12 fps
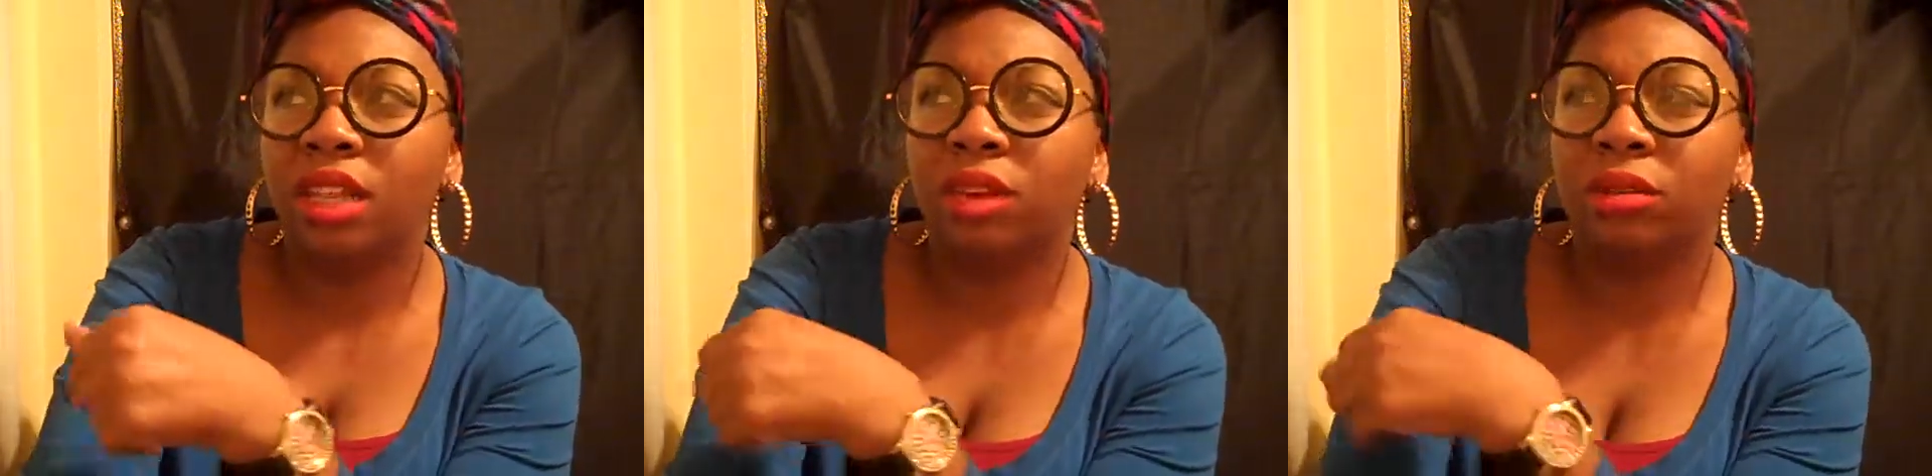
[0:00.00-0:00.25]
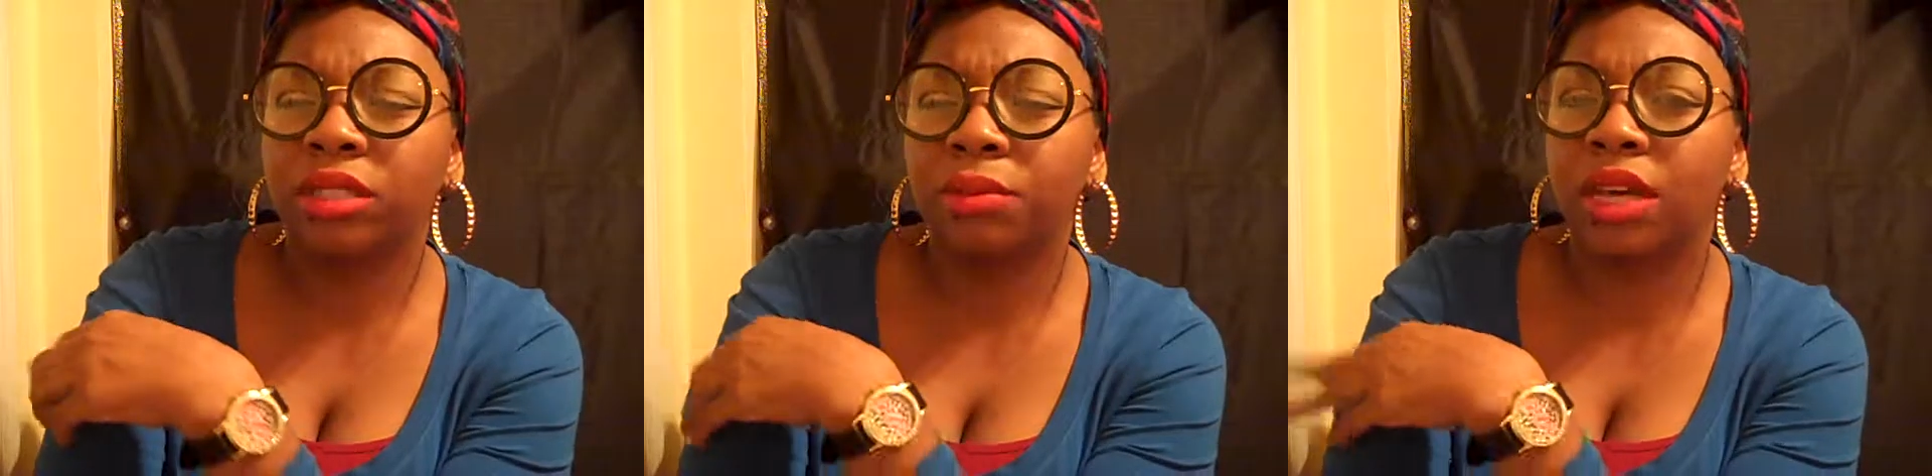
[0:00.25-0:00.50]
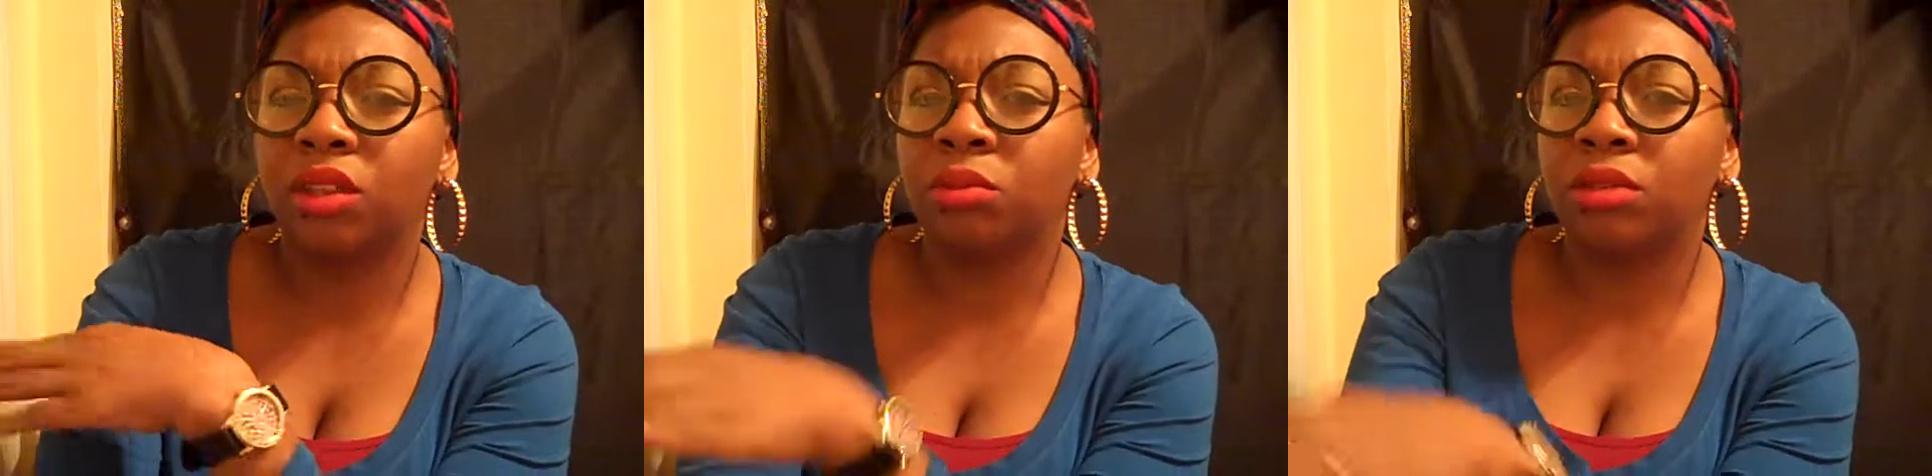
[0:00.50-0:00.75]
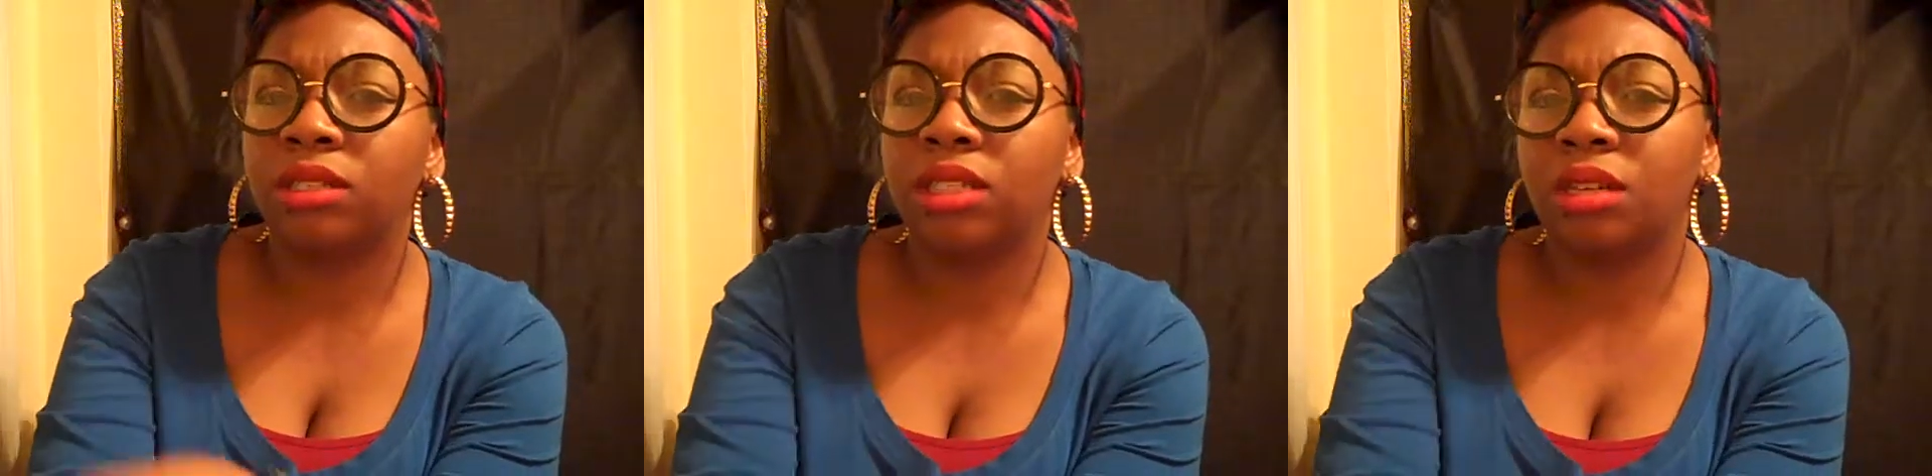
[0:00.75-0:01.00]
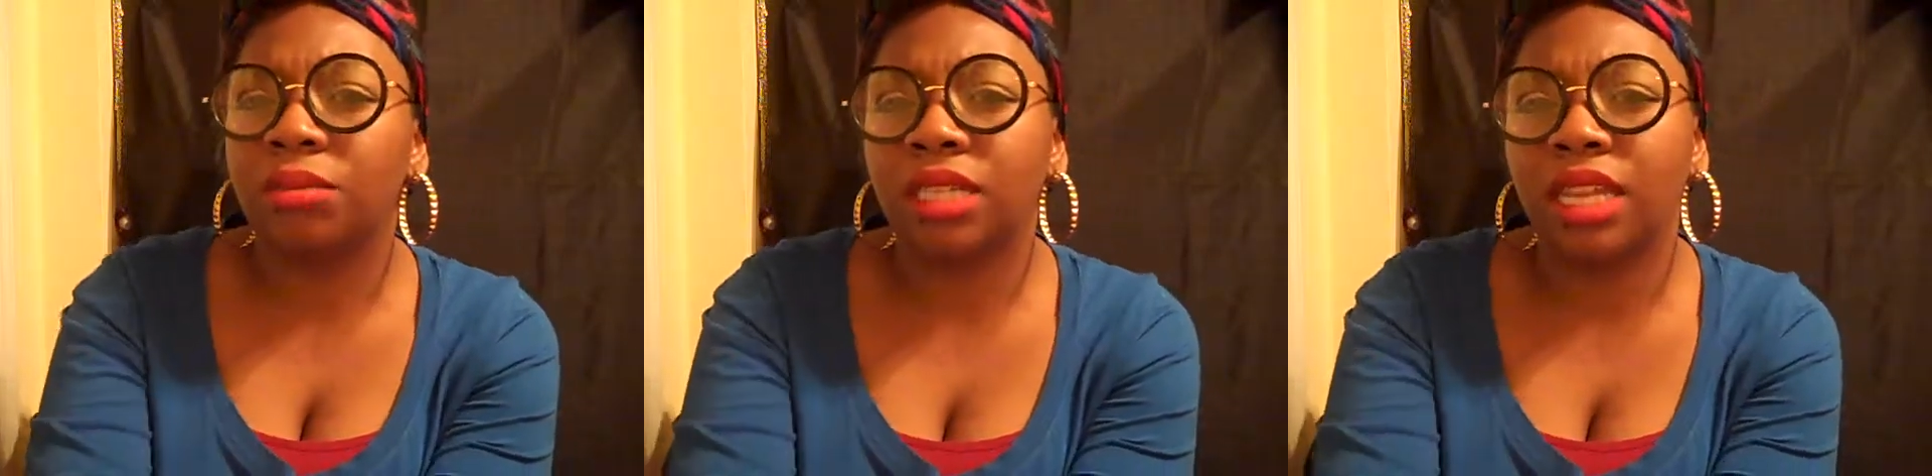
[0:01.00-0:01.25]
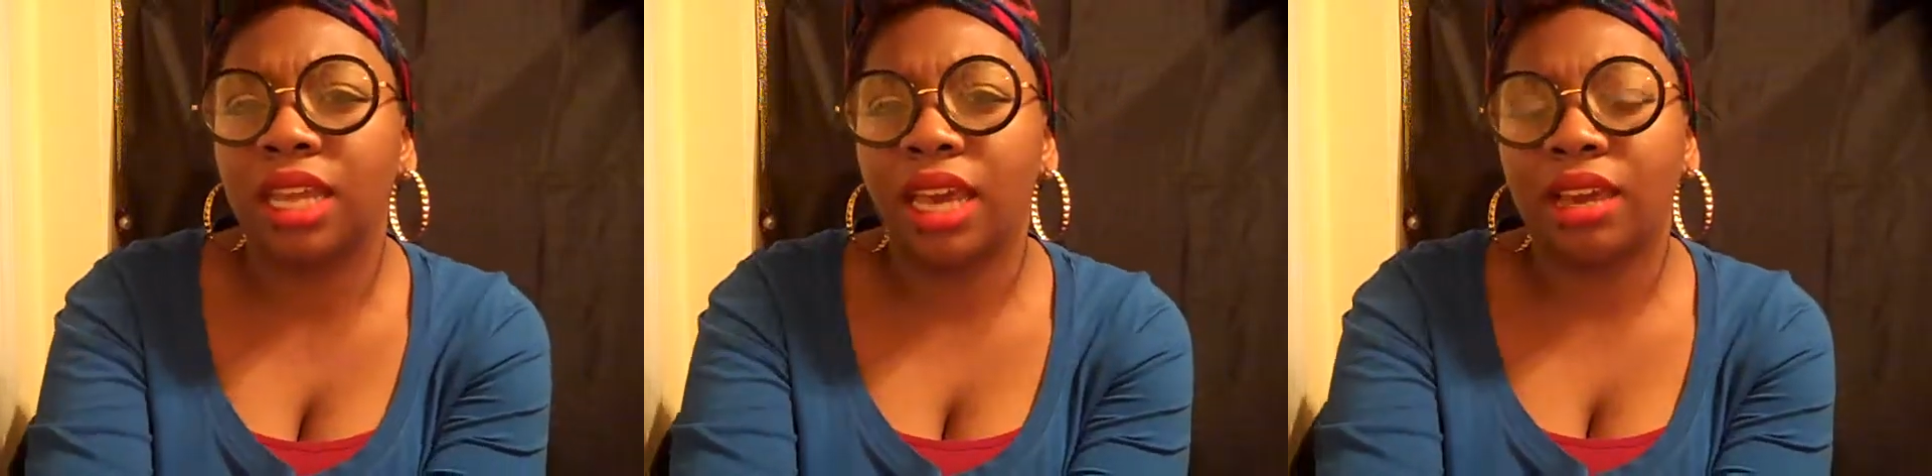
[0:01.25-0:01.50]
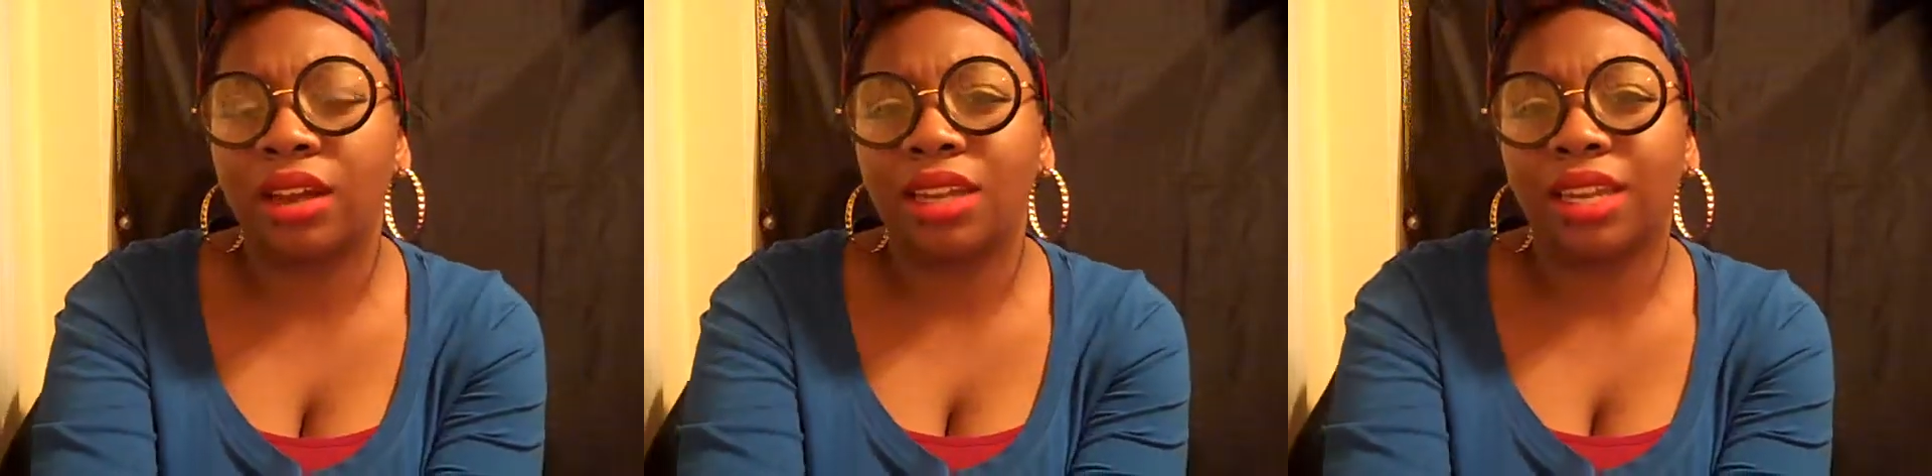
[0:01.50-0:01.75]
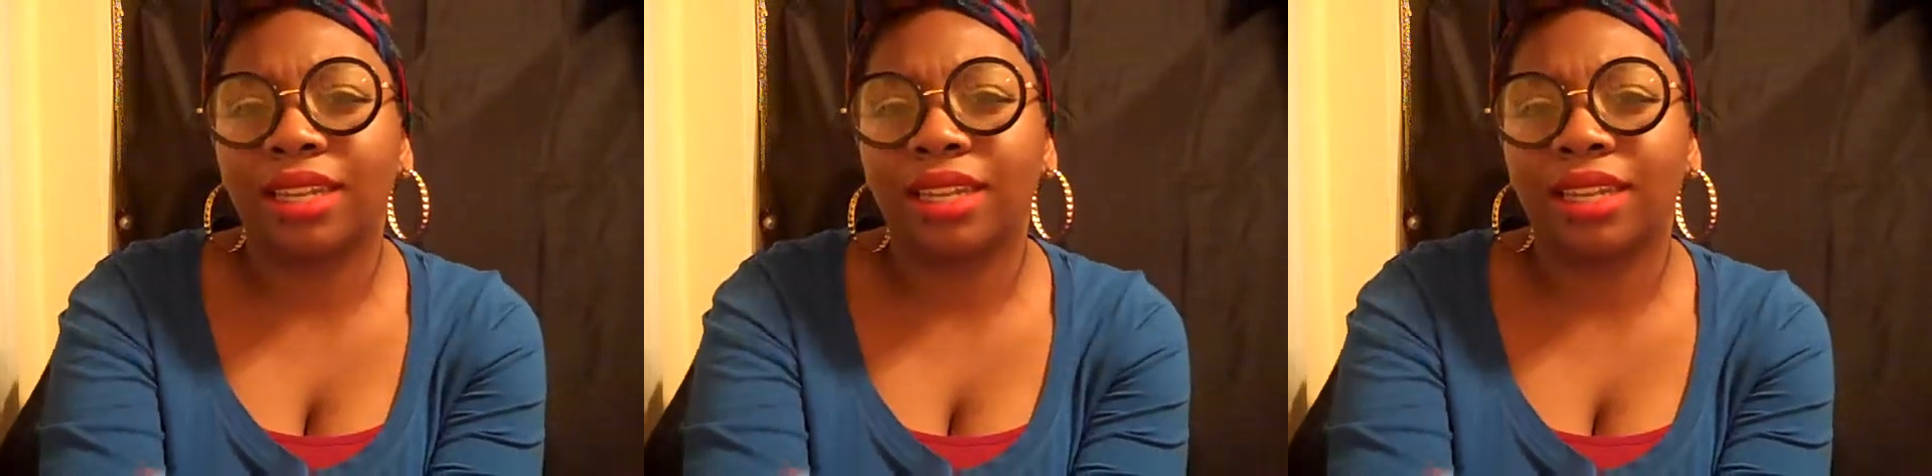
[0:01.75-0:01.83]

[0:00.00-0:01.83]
There were some other museums in that area,